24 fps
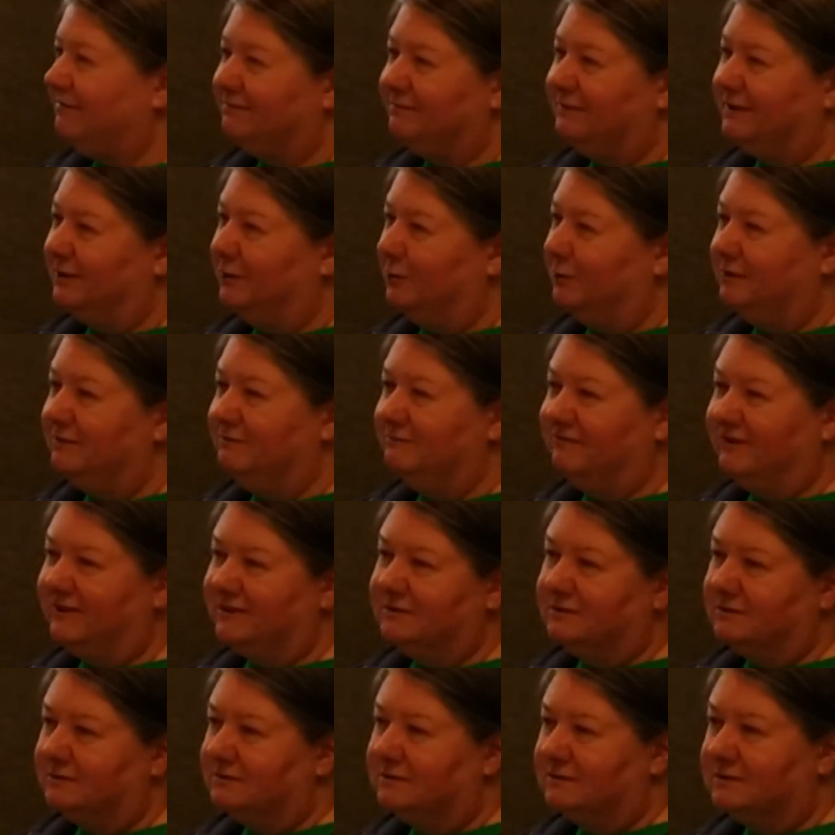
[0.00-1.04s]
you know,
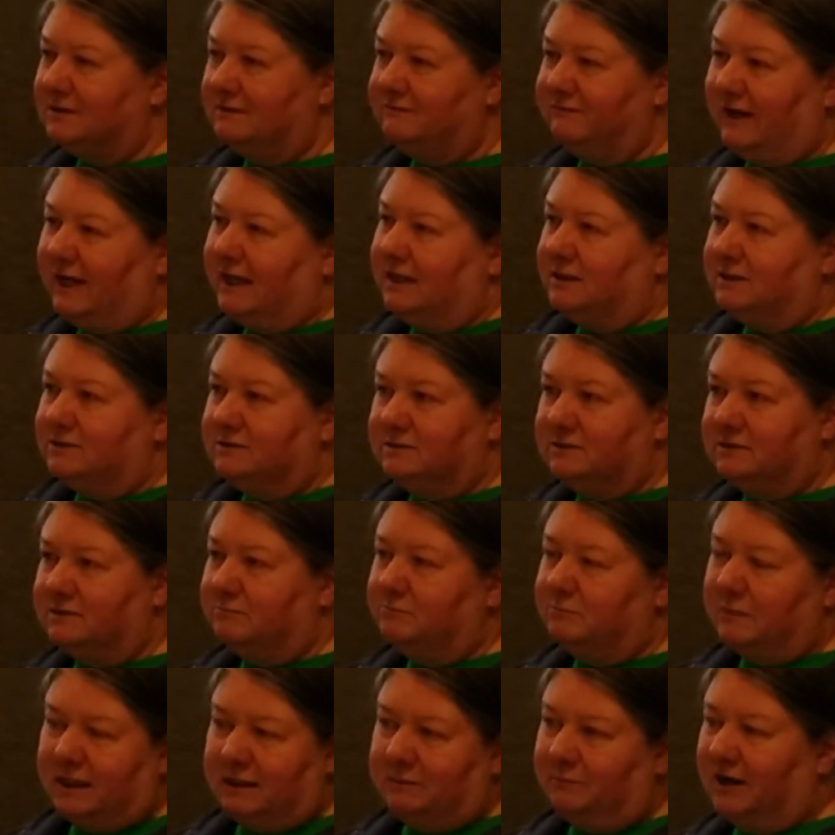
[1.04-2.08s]
Investors Advantage and
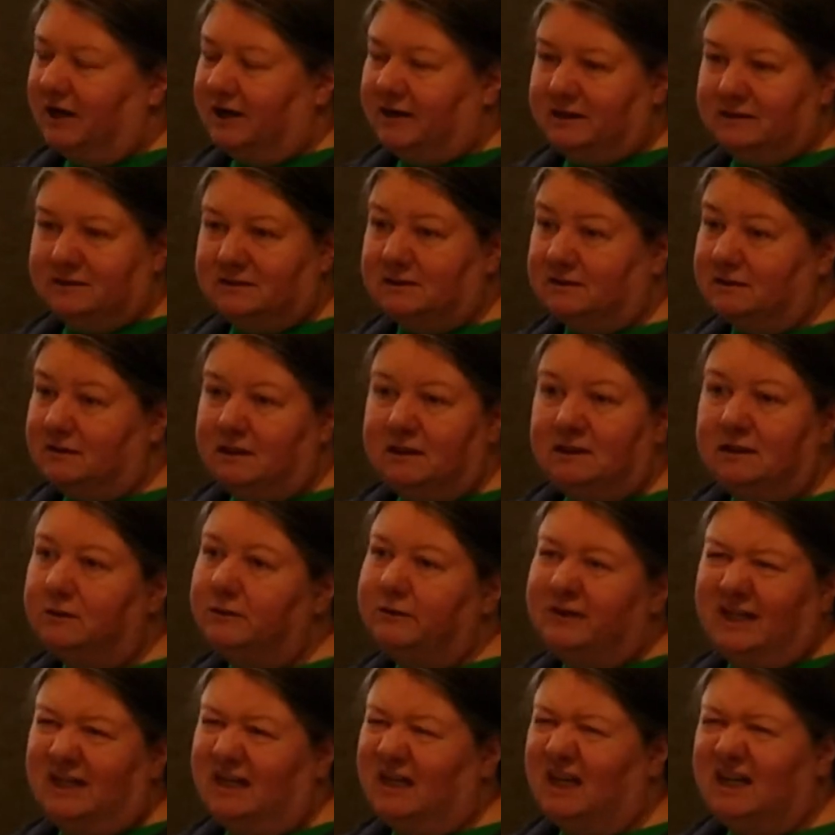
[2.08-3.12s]
money markets, and you don't
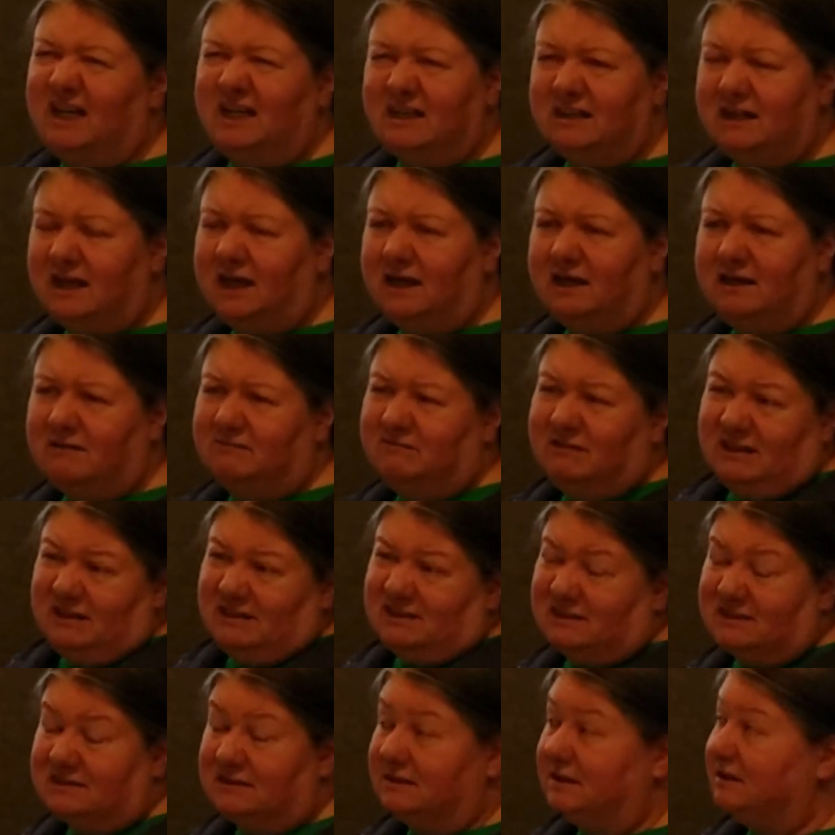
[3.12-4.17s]
need any of that. You really just need